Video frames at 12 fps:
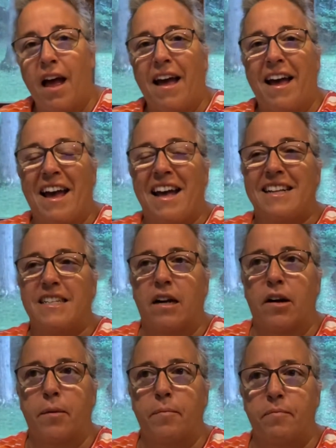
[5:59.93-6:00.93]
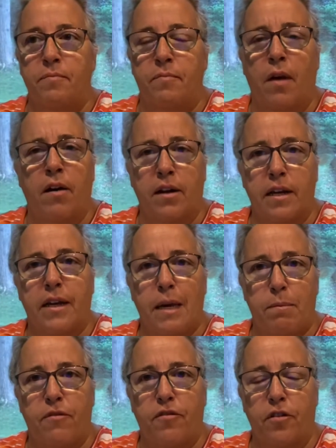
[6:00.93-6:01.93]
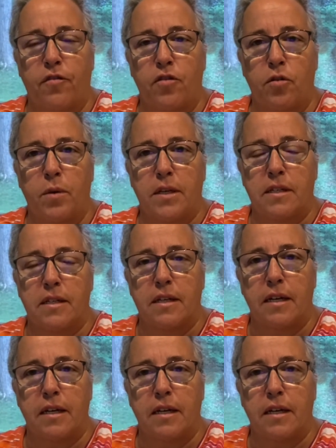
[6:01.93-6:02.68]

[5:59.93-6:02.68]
And I'm going to keep it for a few weeks to see